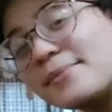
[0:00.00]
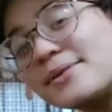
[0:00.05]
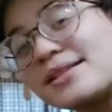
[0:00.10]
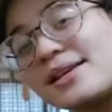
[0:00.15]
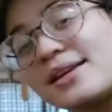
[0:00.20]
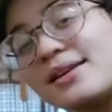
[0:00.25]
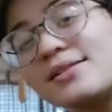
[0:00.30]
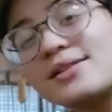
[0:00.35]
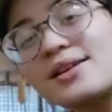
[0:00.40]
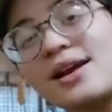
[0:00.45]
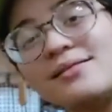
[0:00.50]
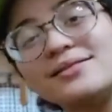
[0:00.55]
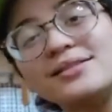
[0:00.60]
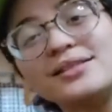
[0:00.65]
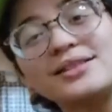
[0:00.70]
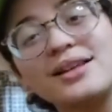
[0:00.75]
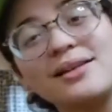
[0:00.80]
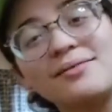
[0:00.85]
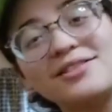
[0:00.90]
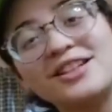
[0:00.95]
mosquitoes coming
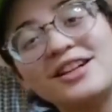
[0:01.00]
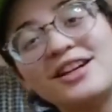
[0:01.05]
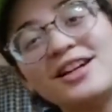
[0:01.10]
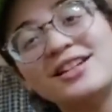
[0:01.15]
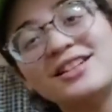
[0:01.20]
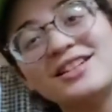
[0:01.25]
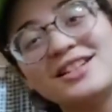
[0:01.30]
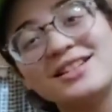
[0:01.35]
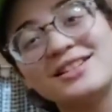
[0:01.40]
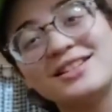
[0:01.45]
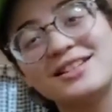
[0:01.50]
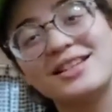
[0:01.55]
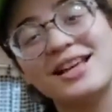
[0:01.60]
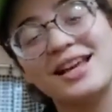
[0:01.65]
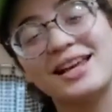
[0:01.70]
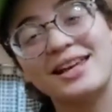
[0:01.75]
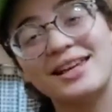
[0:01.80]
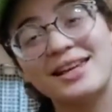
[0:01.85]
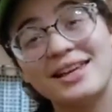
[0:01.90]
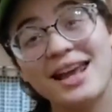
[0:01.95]
in the summer?" He's just
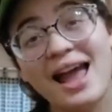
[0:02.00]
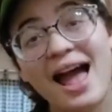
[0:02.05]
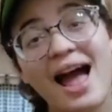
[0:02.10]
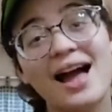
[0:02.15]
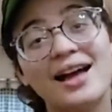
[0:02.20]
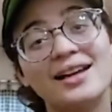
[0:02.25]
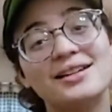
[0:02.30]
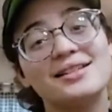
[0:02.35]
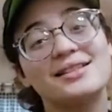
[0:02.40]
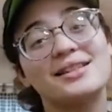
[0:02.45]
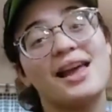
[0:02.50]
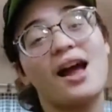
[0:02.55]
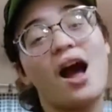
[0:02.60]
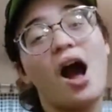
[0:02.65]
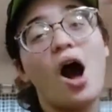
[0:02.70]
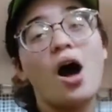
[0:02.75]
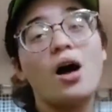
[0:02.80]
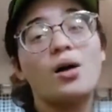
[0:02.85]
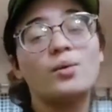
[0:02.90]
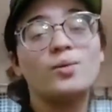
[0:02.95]
like, "Yeah." And he's like,
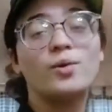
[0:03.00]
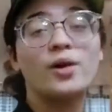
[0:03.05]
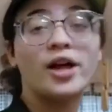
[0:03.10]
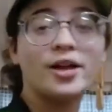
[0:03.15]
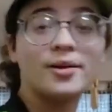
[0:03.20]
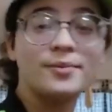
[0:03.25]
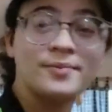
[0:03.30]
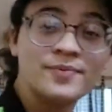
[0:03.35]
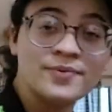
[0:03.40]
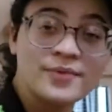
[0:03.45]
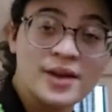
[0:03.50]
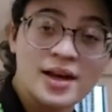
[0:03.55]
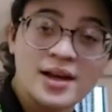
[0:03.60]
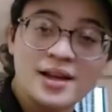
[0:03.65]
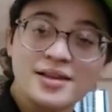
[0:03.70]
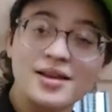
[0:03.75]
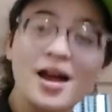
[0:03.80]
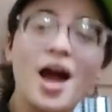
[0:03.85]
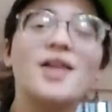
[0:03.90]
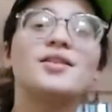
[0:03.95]
"Oh, well,
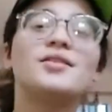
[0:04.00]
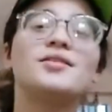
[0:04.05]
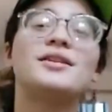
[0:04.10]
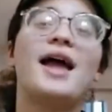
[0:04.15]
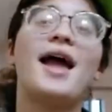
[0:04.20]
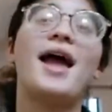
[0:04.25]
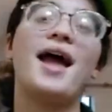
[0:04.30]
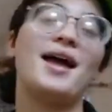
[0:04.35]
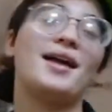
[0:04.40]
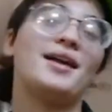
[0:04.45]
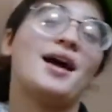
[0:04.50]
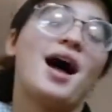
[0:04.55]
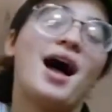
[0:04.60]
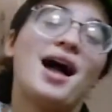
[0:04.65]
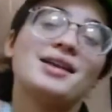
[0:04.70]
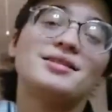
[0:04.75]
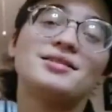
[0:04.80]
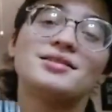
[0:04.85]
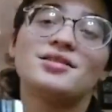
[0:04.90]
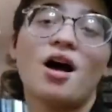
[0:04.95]
the other day
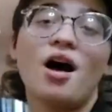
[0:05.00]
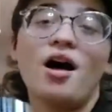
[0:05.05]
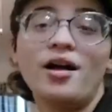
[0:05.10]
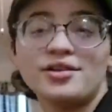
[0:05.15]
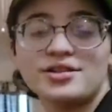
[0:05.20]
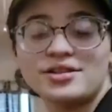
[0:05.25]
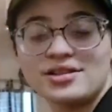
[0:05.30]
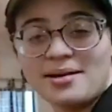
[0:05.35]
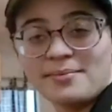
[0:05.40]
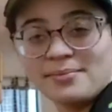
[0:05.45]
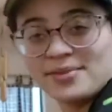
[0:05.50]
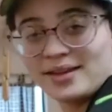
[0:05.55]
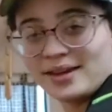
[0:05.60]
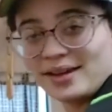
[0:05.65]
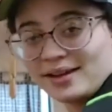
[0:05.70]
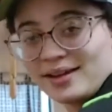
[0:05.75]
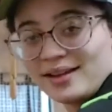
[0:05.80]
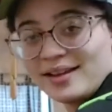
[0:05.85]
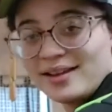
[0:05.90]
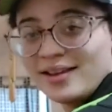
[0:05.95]
I saw
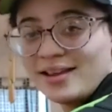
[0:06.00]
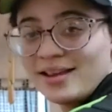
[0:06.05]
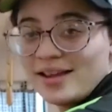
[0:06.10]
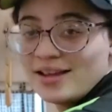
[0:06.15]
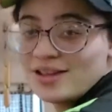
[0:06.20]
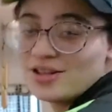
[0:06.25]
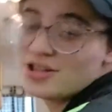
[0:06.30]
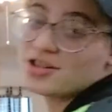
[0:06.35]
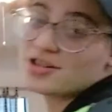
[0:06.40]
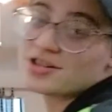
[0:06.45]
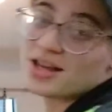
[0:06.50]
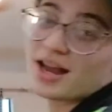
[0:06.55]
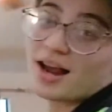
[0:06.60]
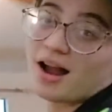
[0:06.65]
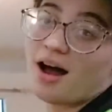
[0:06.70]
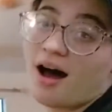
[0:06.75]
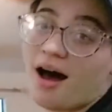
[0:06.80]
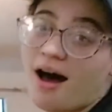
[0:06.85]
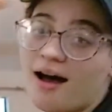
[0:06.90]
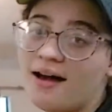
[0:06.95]
something." She's
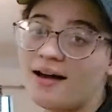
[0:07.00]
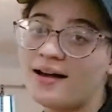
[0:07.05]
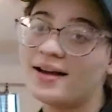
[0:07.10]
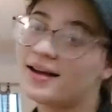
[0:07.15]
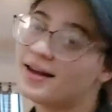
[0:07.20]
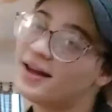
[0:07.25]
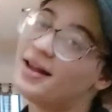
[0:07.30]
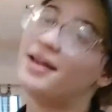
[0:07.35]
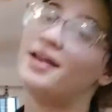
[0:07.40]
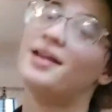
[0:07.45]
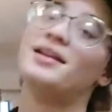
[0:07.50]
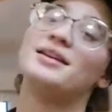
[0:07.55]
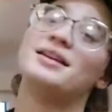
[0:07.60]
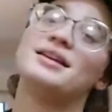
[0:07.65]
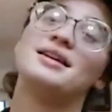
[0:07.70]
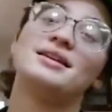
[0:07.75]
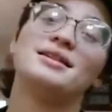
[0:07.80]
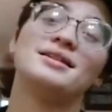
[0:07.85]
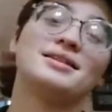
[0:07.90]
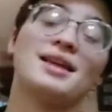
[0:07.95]
like, "Huh?"
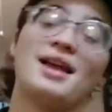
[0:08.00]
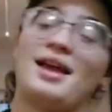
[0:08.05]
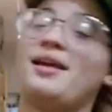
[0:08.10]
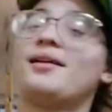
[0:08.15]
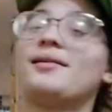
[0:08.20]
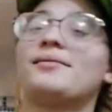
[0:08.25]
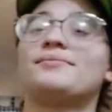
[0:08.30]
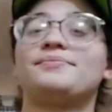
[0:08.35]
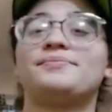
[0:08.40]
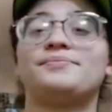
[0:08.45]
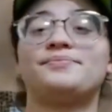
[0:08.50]
He's like,